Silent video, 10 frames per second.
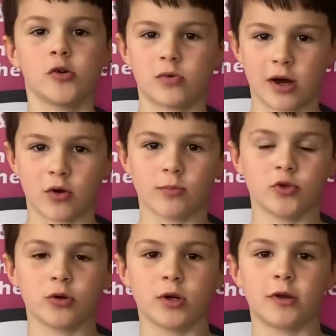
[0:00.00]
Welcome
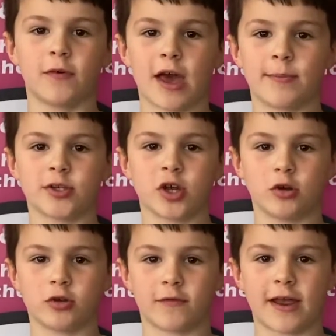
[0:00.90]
to another
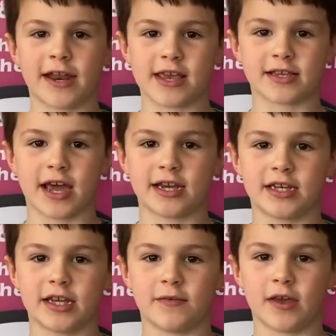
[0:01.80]
episode of NSK
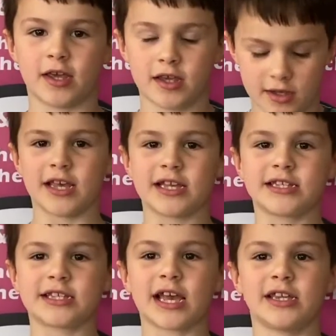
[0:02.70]
TV. It's
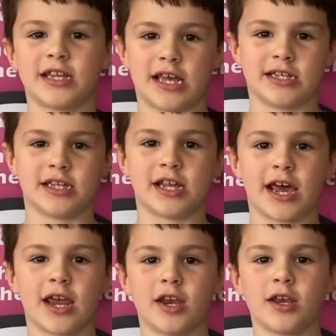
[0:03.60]
Saturday
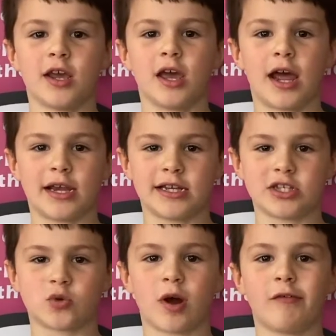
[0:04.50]
today and
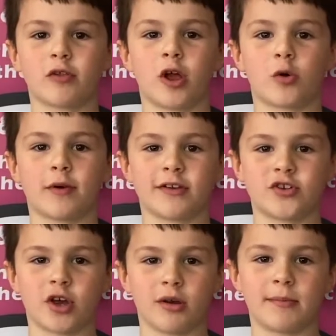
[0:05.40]
it's 12 o'clock,
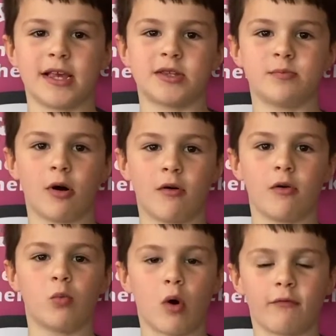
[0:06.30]
which only means
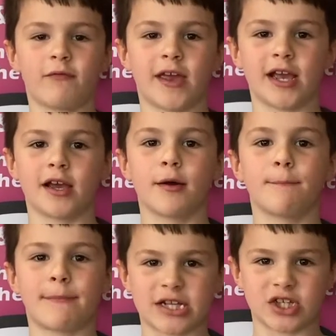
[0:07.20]
one thing,
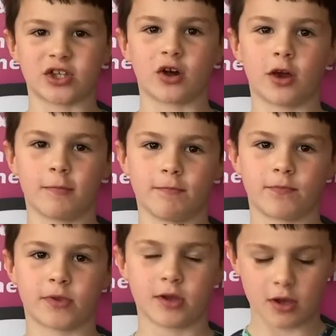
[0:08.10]
magic time.
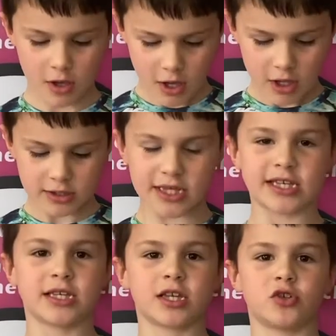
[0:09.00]

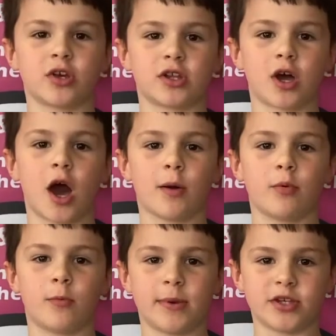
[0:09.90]
This is the trick that I
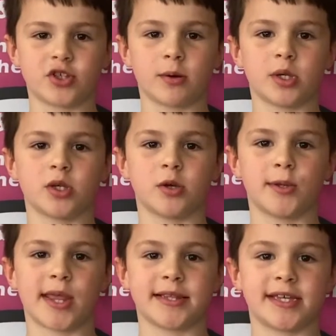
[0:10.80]
will be showing you
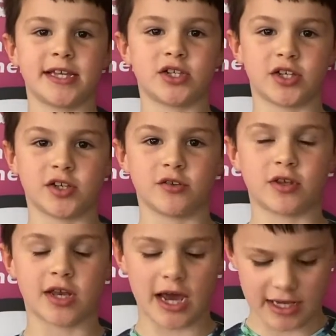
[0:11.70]
and then teaching you
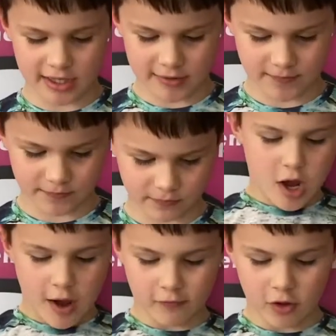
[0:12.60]
today.
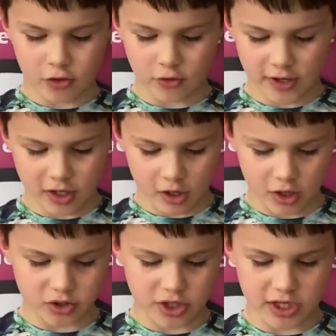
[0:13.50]
I've got three
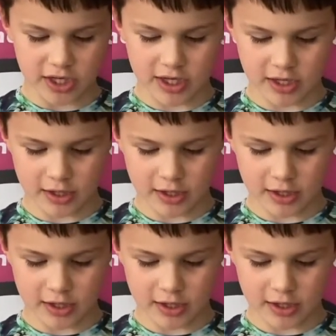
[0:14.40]
cards in here.